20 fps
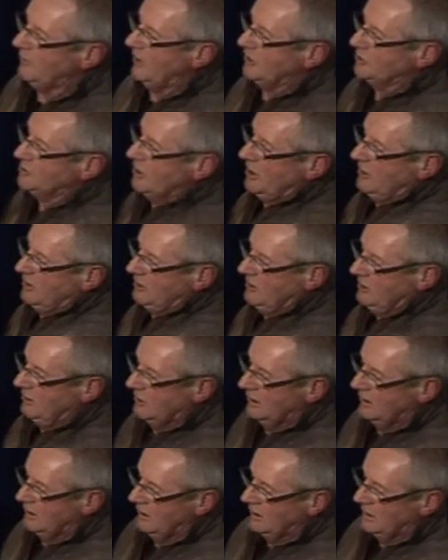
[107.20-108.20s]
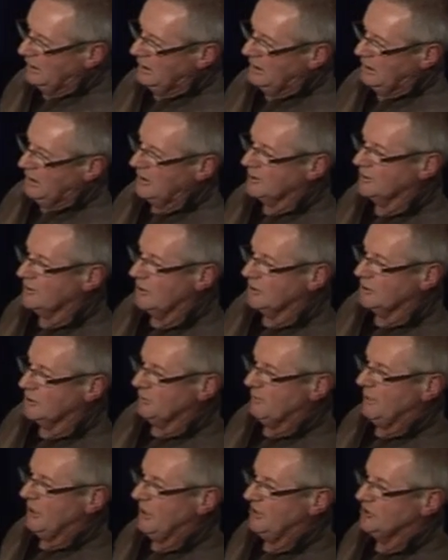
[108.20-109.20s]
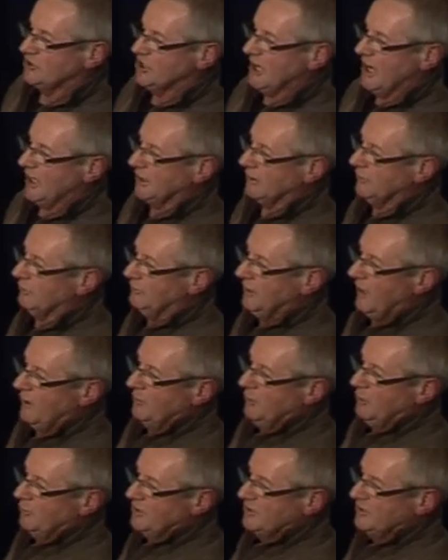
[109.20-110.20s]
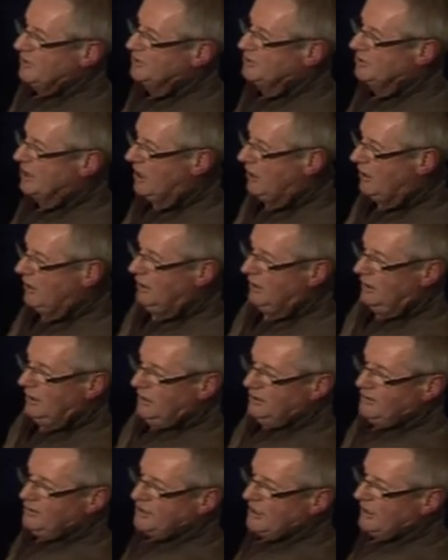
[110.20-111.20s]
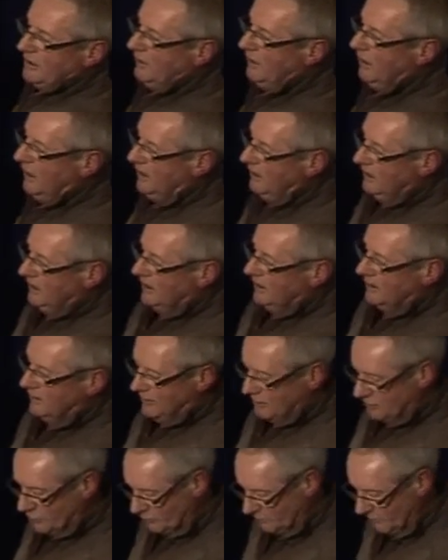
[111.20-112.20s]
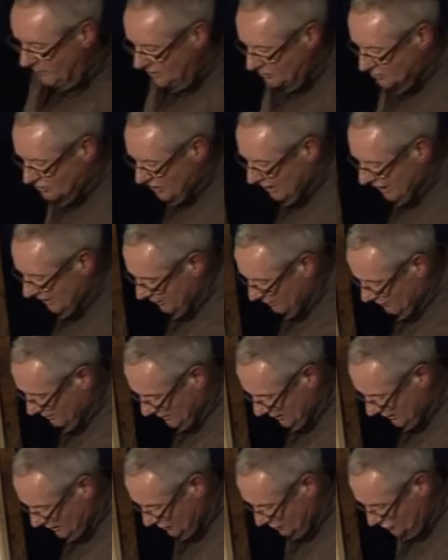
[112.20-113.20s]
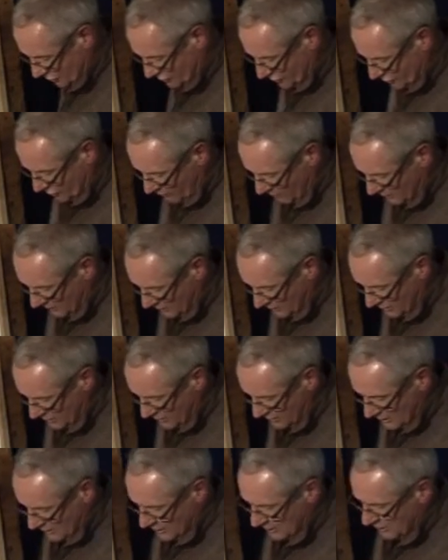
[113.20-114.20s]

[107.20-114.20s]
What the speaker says: the picture is going to be in shadow. That building's in shadow, in sunlight, this will be in shadow, and then I'll just drop a